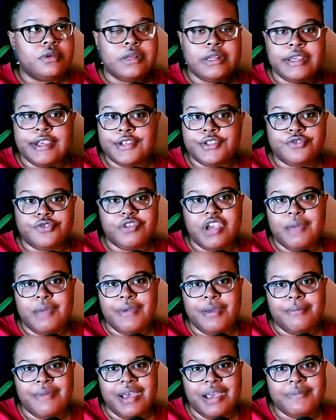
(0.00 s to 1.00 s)
Instagram,
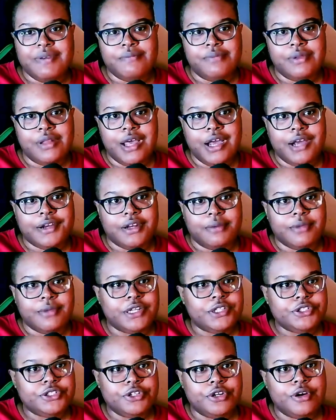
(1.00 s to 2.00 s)
it might be blocked. I'm
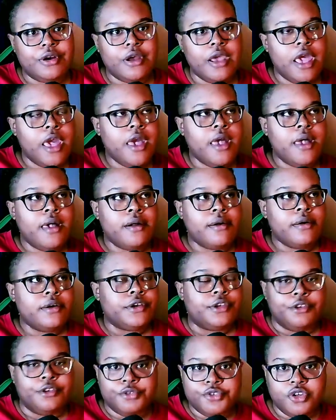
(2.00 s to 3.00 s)
not sure.
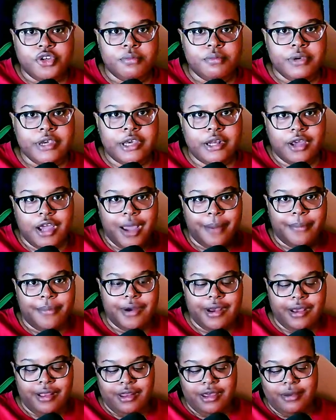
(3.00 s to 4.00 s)
YouTube, you get a
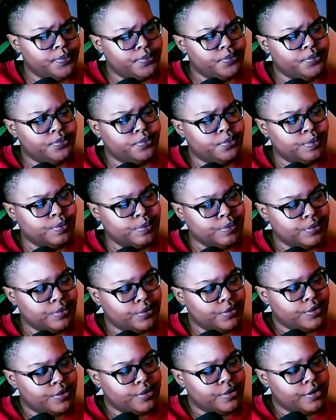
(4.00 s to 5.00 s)
copyright claim.
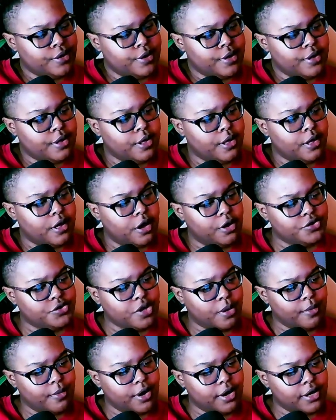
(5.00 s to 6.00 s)
Also,
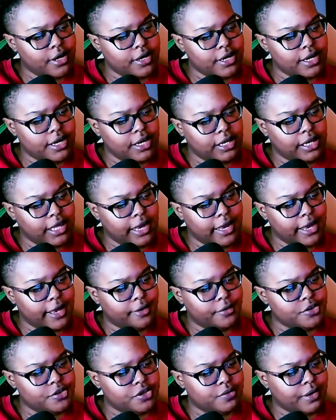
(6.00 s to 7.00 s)
I'm going to need a
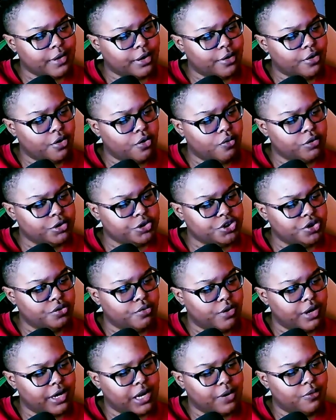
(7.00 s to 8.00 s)
layout so I know what you
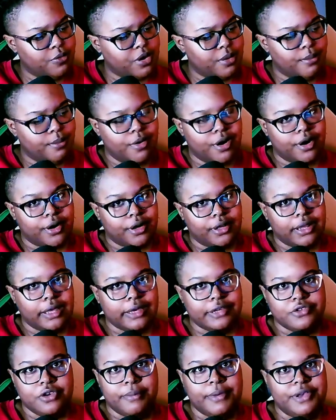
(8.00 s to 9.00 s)
want at what mark.
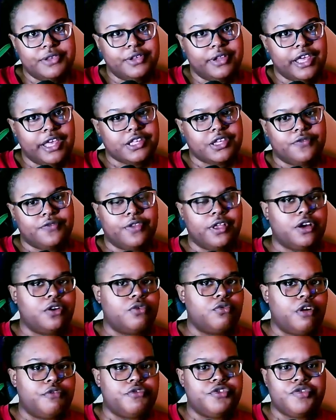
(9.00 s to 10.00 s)
So I'm basically asking for like a
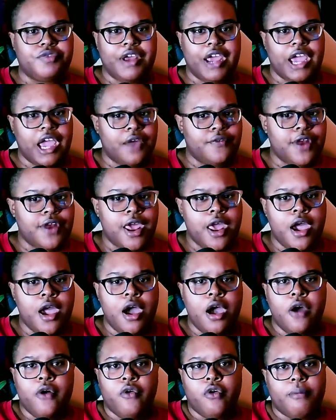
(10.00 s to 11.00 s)
rough draft
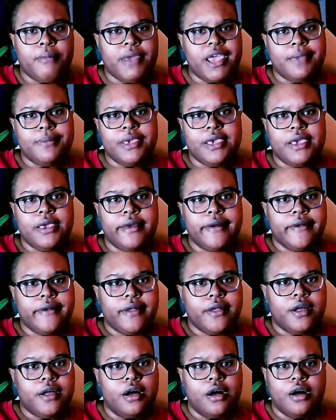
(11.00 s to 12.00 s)
or maybe
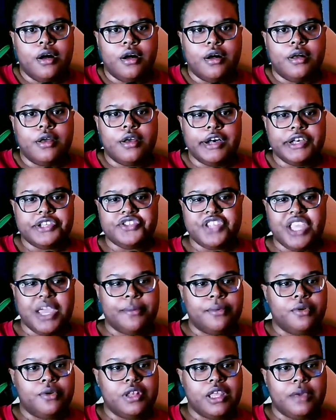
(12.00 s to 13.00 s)
a
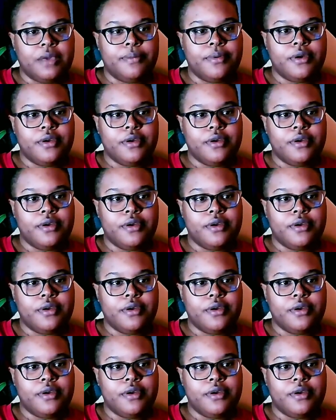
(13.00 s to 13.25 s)
sample clip